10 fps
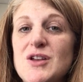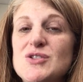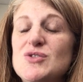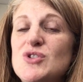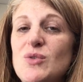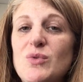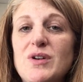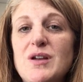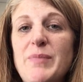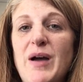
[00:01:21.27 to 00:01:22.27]
So don't
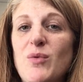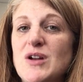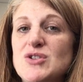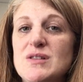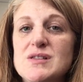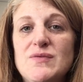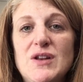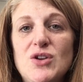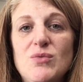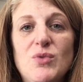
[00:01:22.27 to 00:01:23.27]
worry about watching this
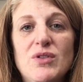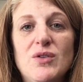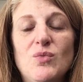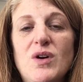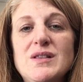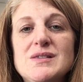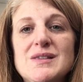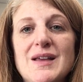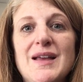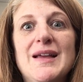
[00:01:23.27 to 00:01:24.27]
video more than once
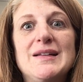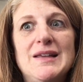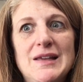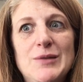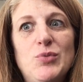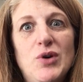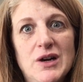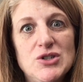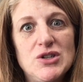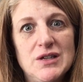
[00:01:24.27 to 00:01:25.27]
and keep
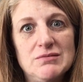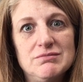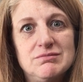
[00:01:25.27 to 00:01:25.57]
watching.